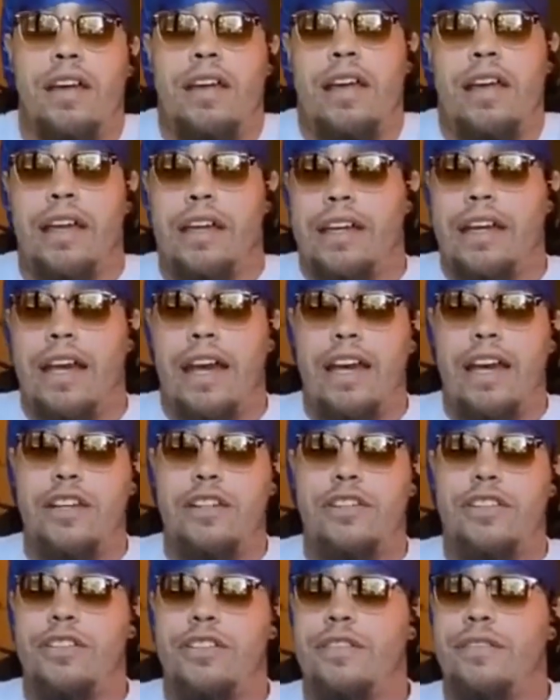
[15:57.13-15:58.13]

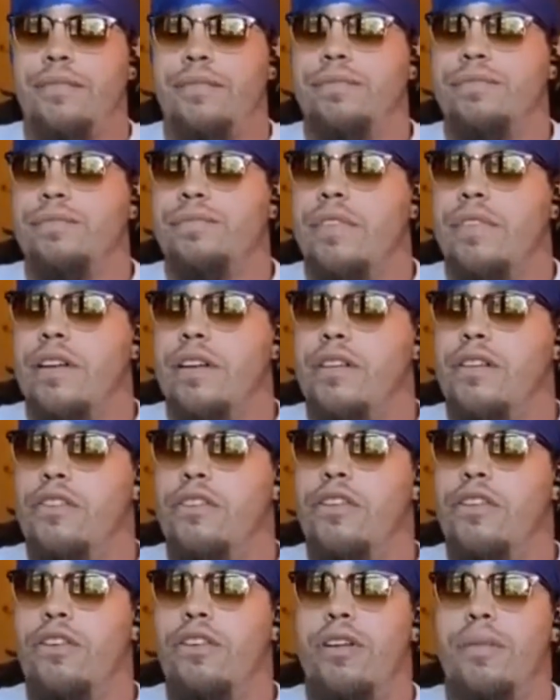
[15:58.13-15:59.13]
engaged, you
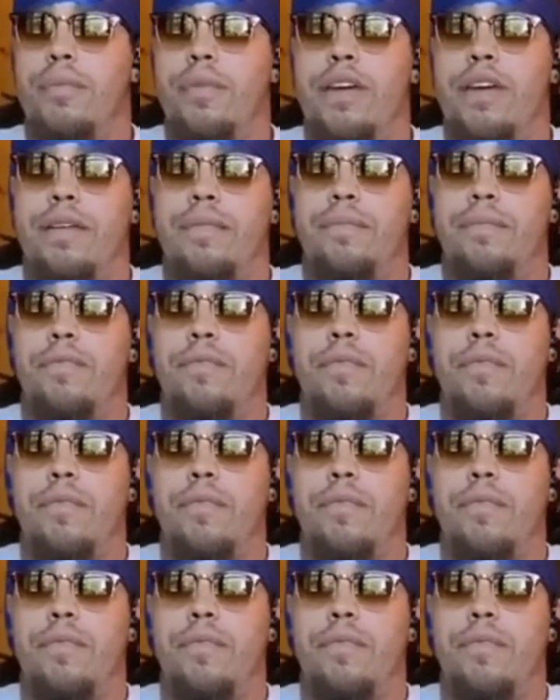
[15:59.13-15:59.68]
know what I mean?